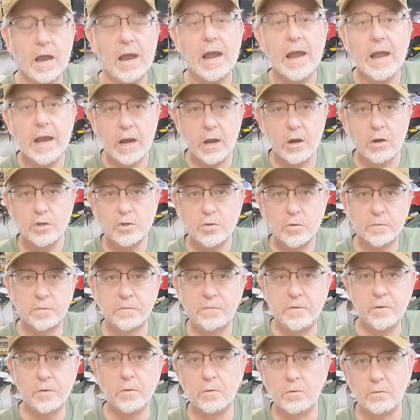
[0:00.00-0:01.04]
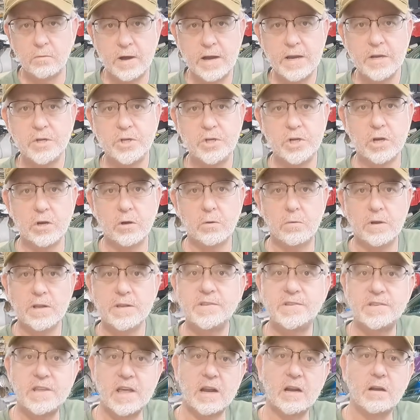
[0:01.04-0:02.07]
air to fuel ratio
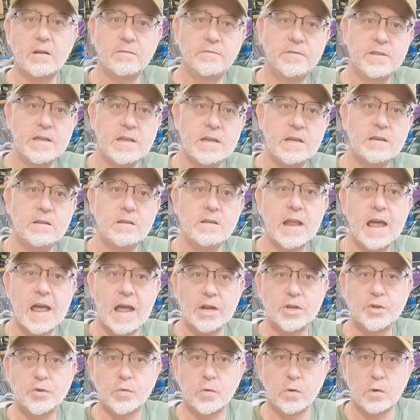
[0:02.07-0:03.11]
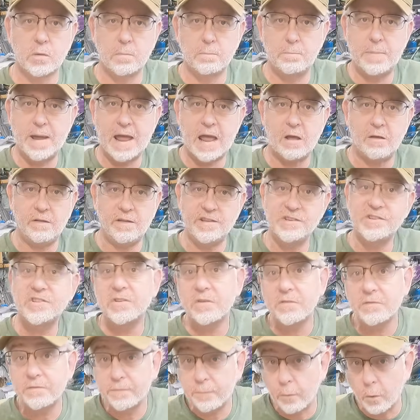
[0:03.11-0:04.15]
instead of the natural
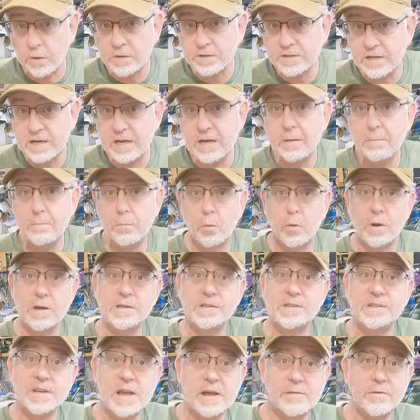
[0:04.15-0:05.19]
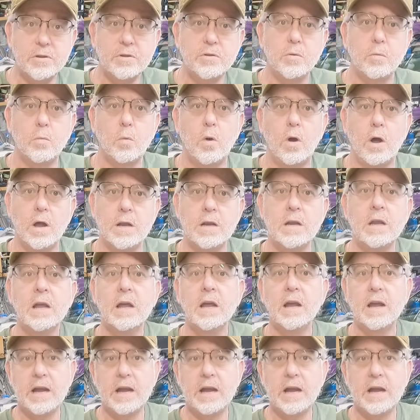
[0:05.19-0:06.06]
balanced 14.7-to-1